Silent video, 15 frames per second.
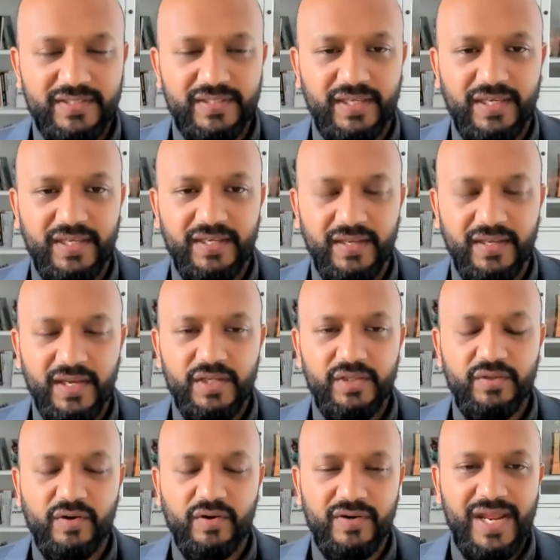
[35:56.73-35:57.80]
sake
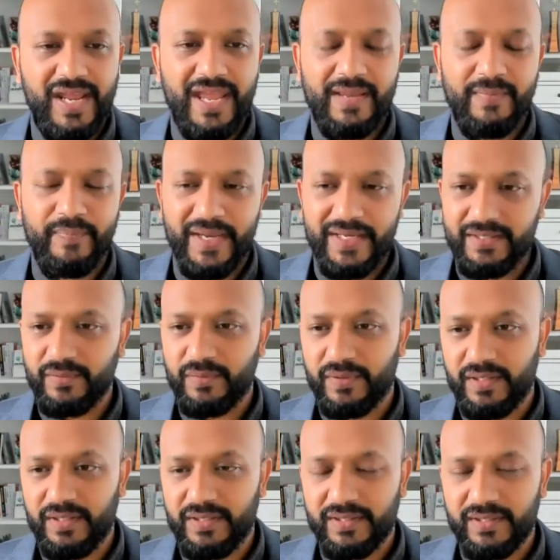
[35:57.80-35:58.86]
to create a better
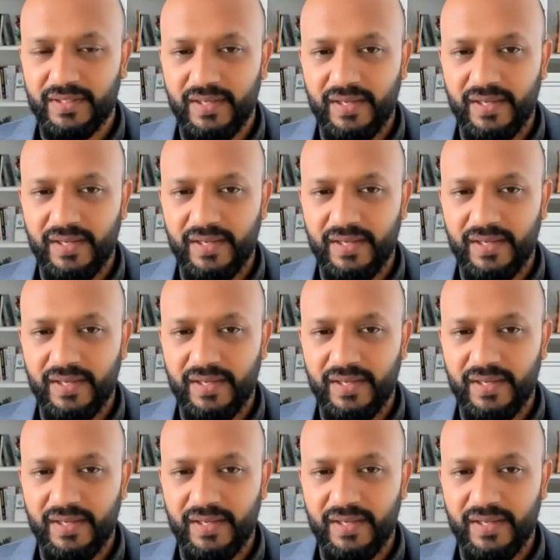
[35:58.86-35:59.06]
world,